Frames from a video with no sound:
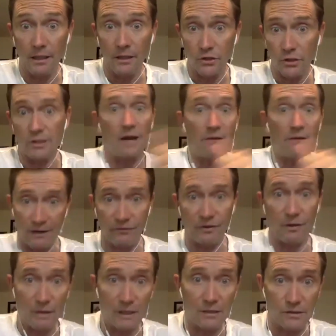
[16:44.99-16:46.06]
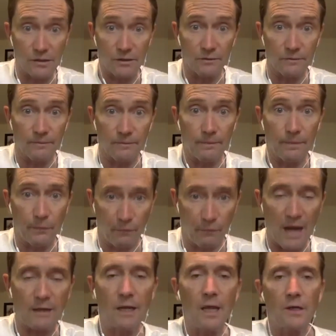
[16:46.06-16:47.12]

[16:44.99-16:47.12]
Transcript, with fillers: should never have committed to, right?